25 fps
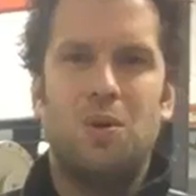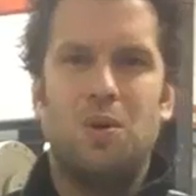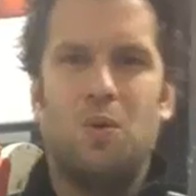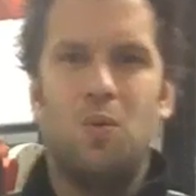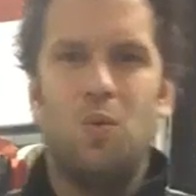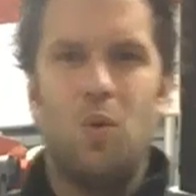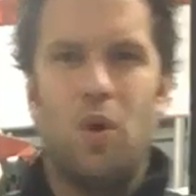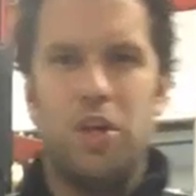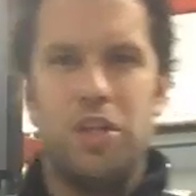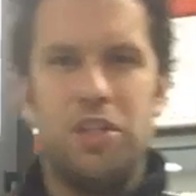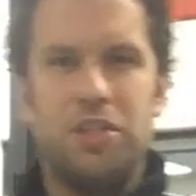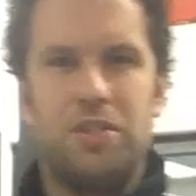
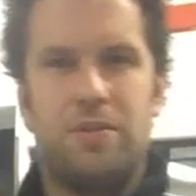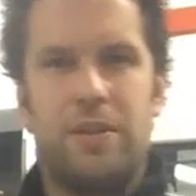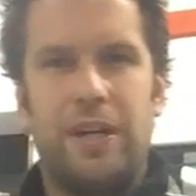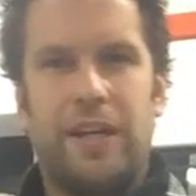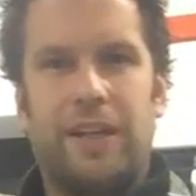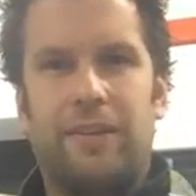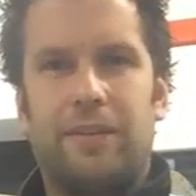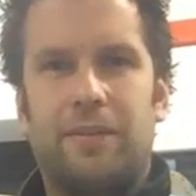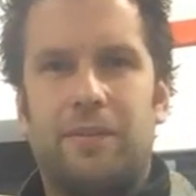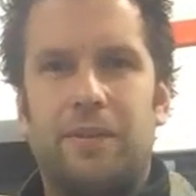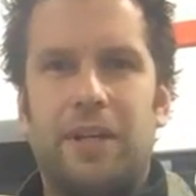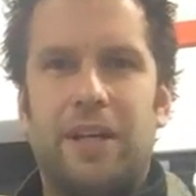What is
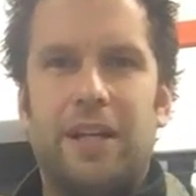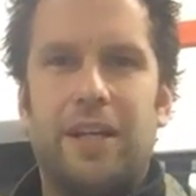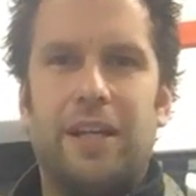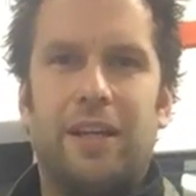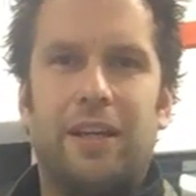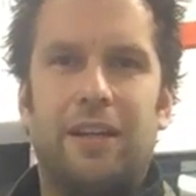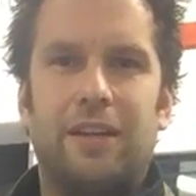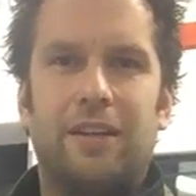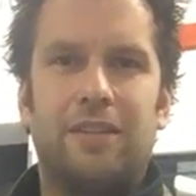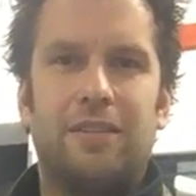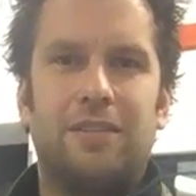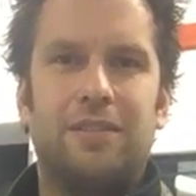strength
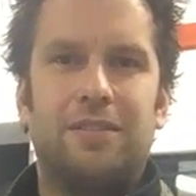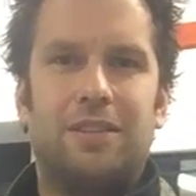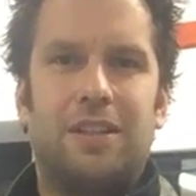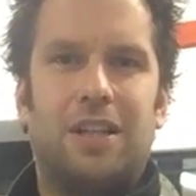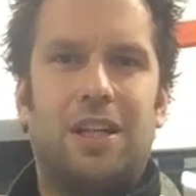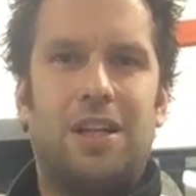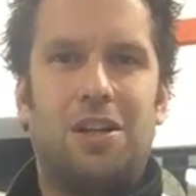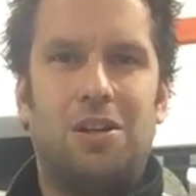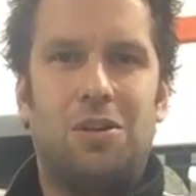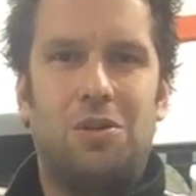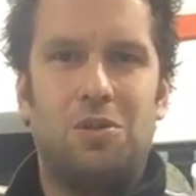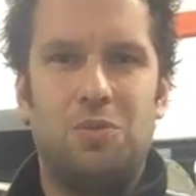training?
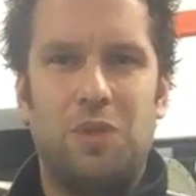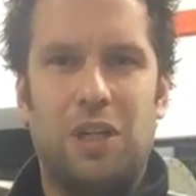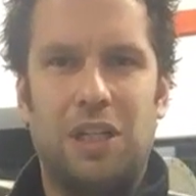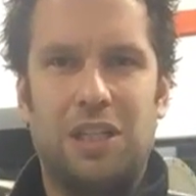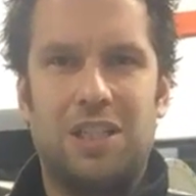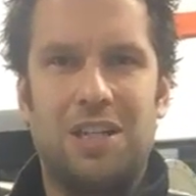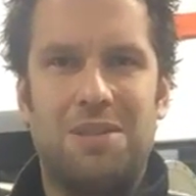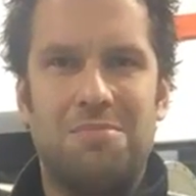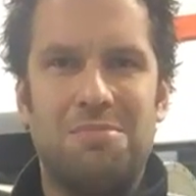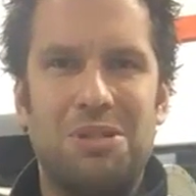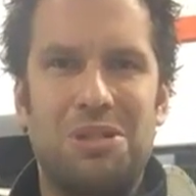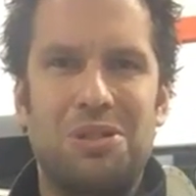Hello and
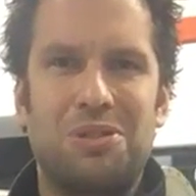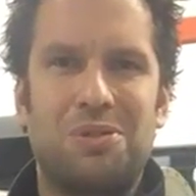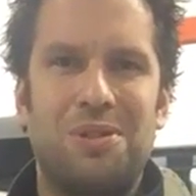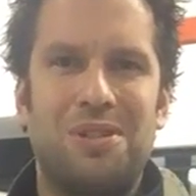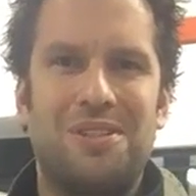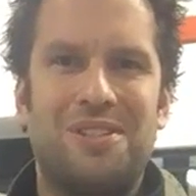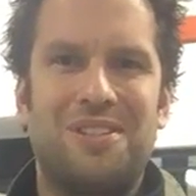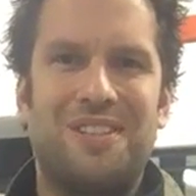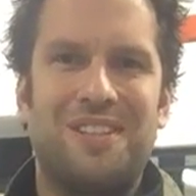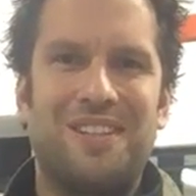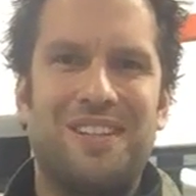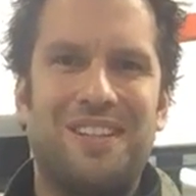welcome, it's
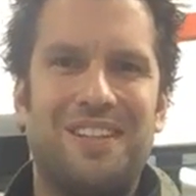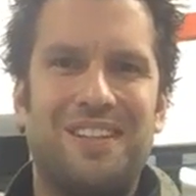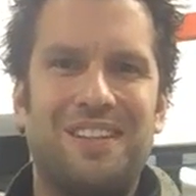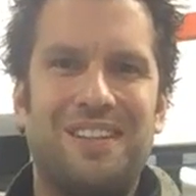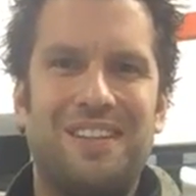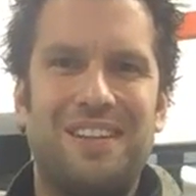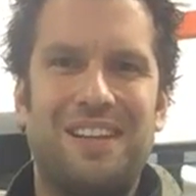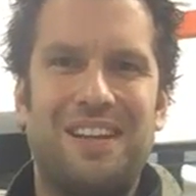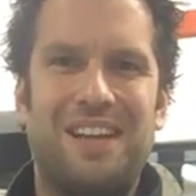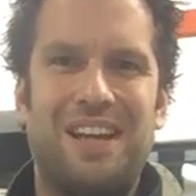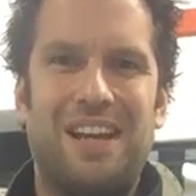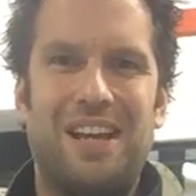Christian,
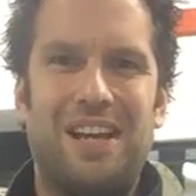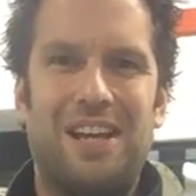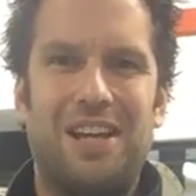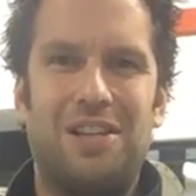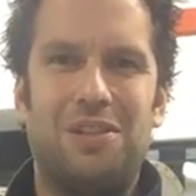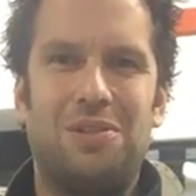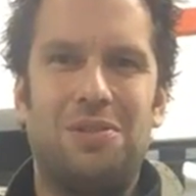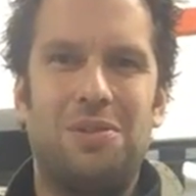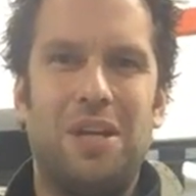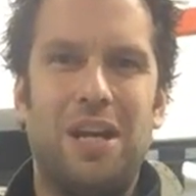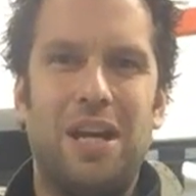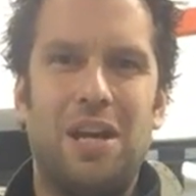
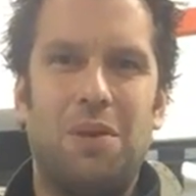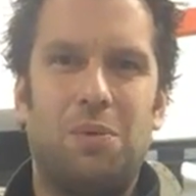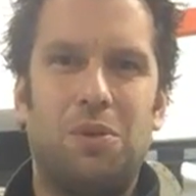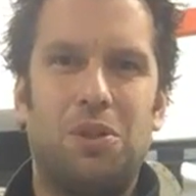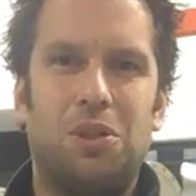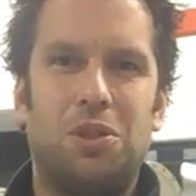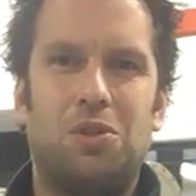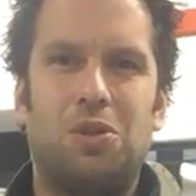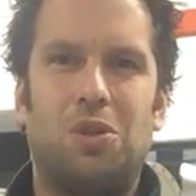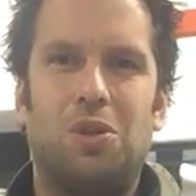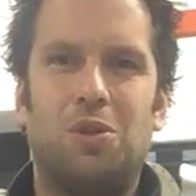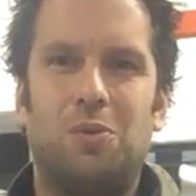and today I want
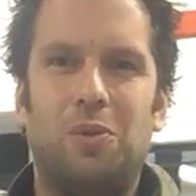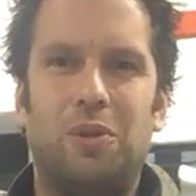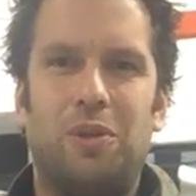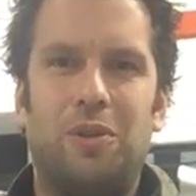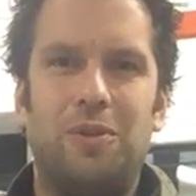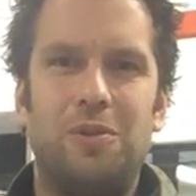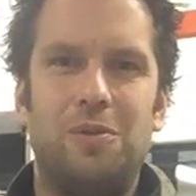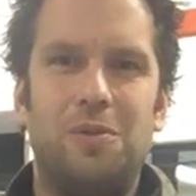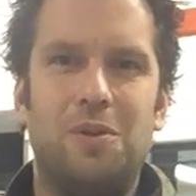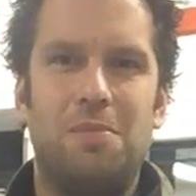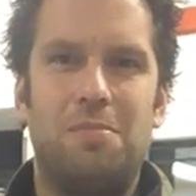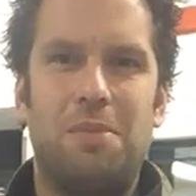to talk with
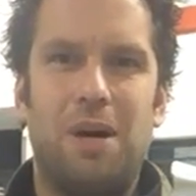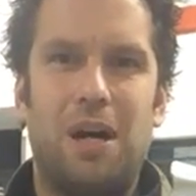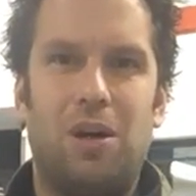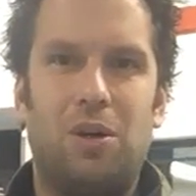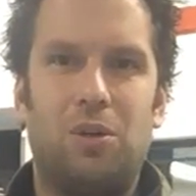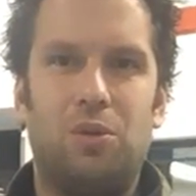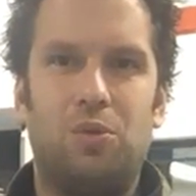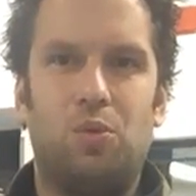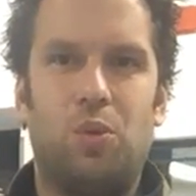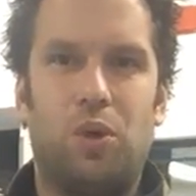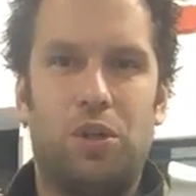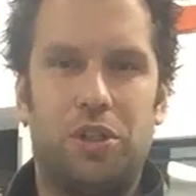you
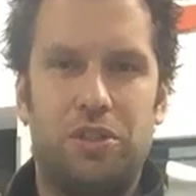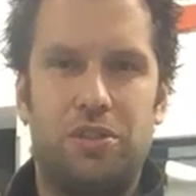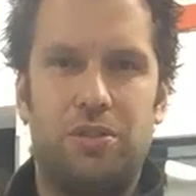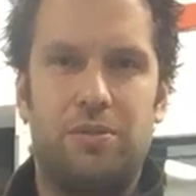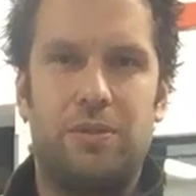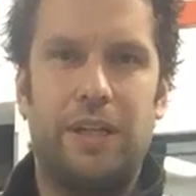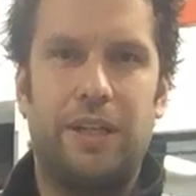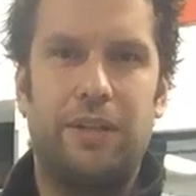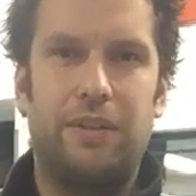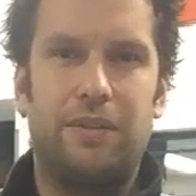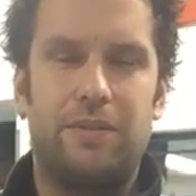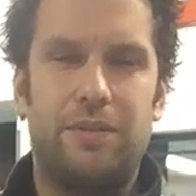about what is
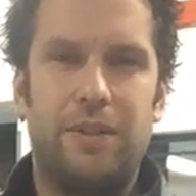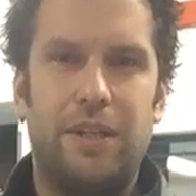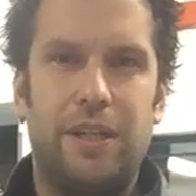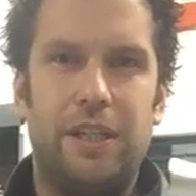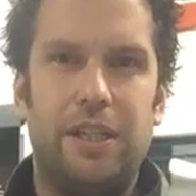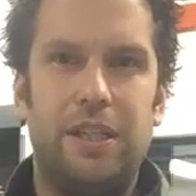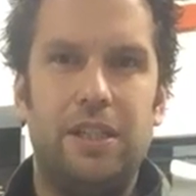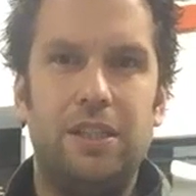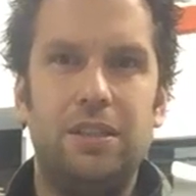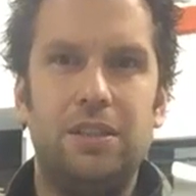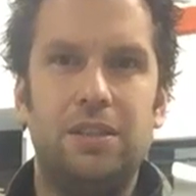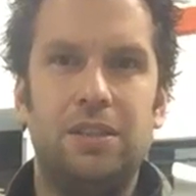strength
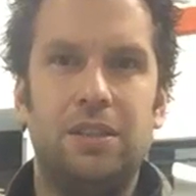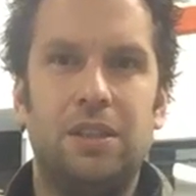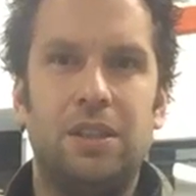training,